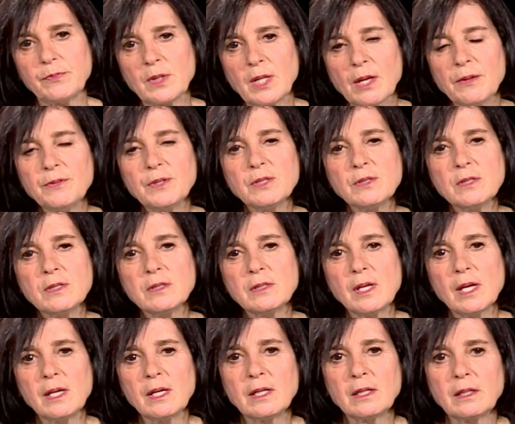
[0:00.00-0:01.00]
This is
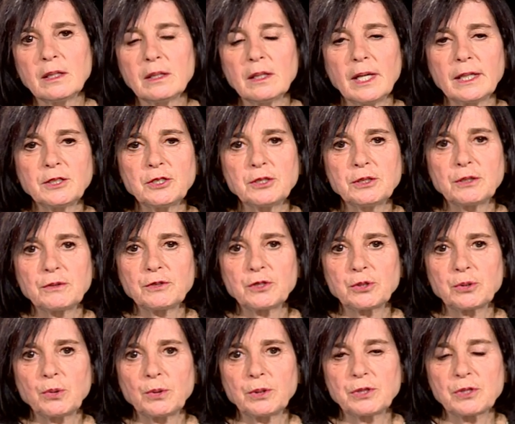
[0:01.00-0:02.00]
a collection of
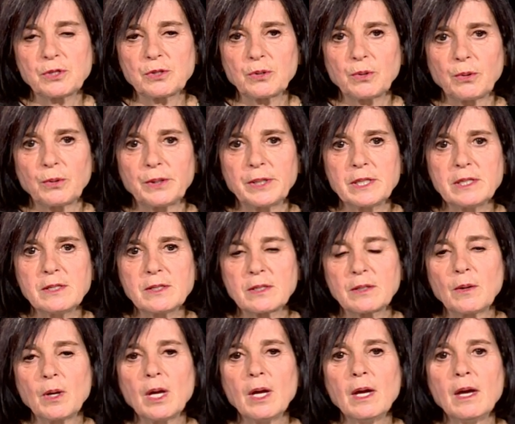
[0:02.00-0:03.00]
short stories
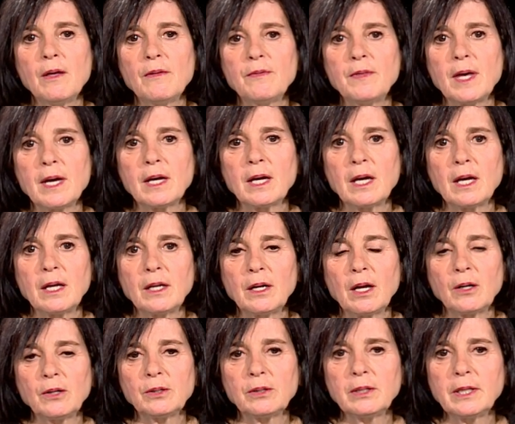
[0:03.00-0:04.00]
that
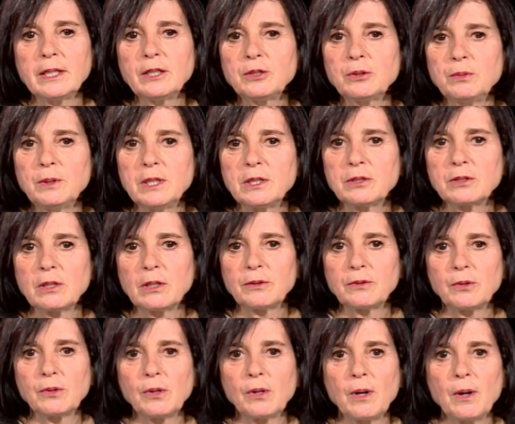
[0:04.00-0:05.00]
are linked to each
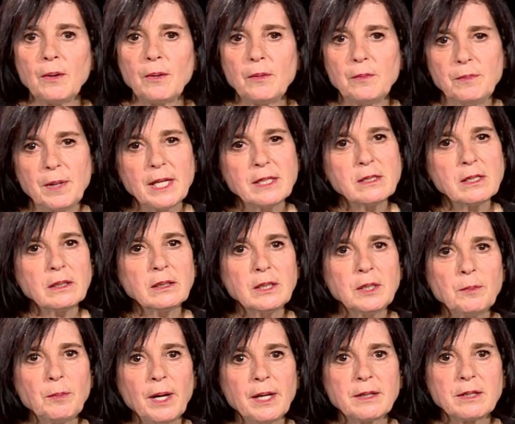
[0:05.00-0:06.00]
other basically
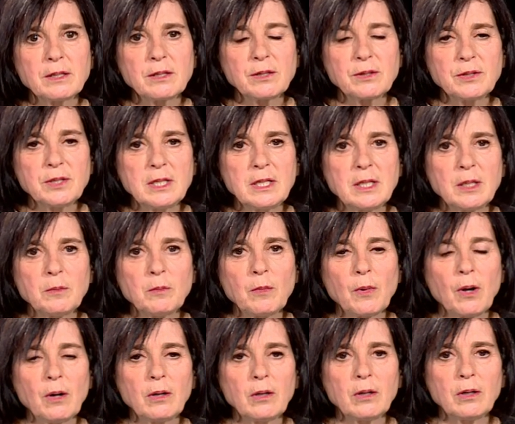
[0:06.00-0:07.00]
by the theme
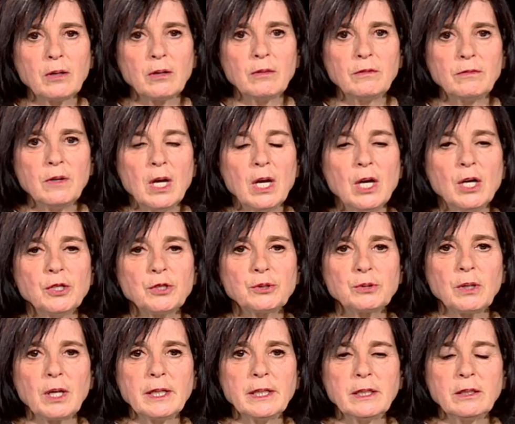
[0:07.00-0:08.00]
of
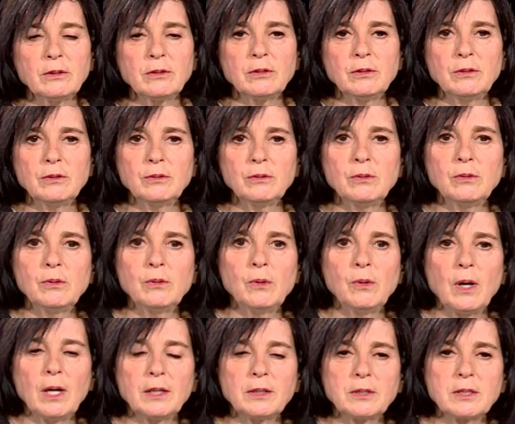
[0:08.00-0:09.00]
trying to
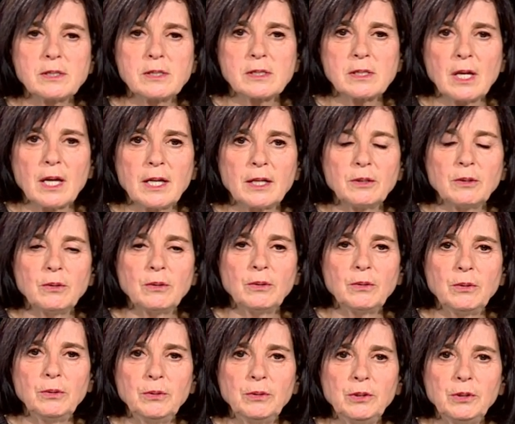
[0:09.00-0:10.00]
uh, decide
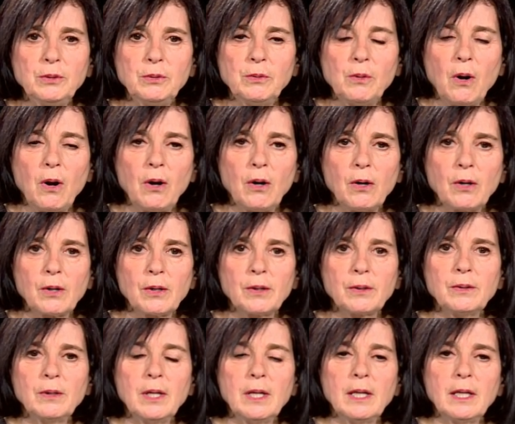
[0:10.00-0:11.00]
who you
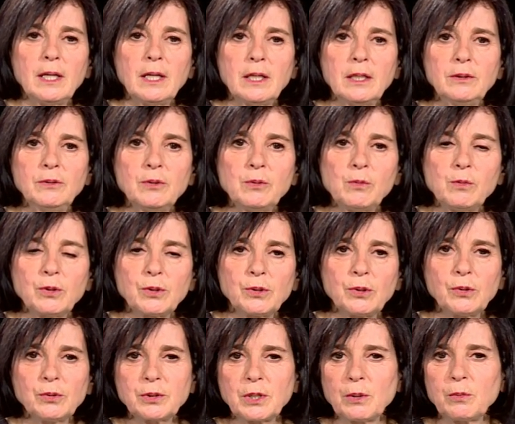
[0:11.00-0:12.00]
are in the
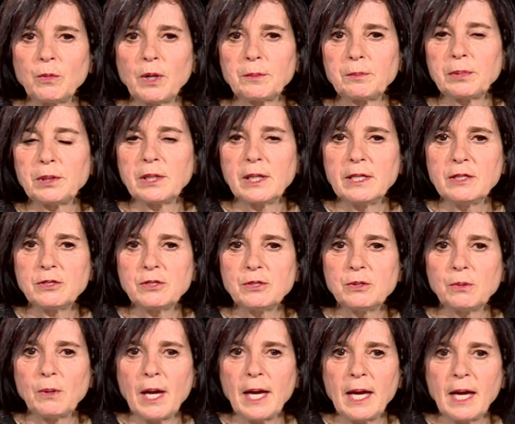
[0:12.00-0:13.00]
world and what place
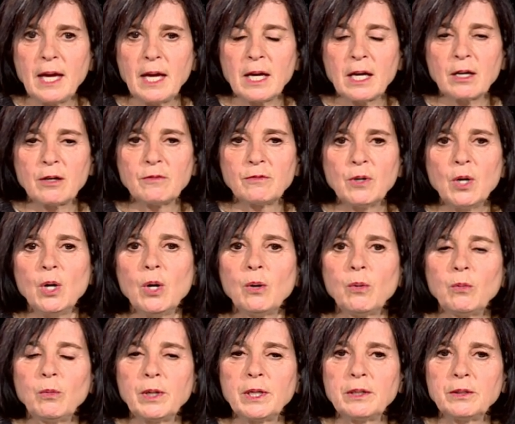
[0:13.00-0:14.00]
you have
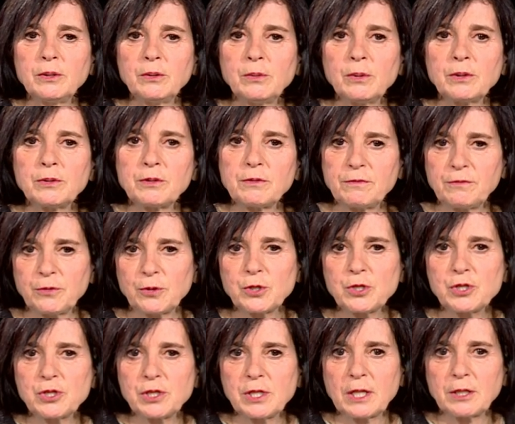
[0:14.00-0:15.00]
when you are the
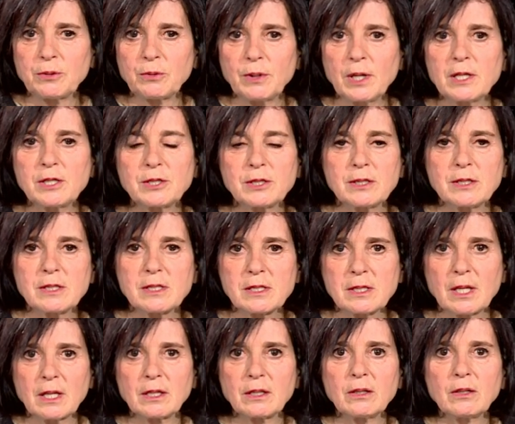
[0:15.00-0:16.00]
first generation
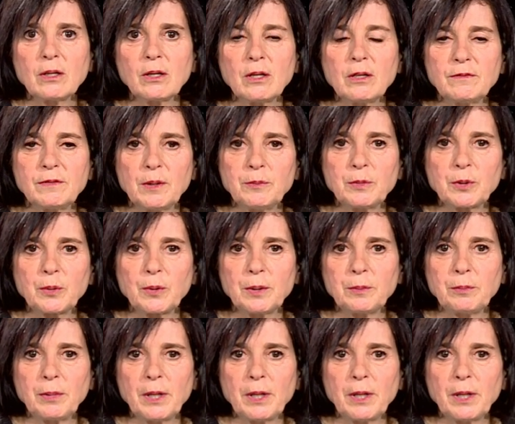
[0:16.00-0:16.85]
son of immigrant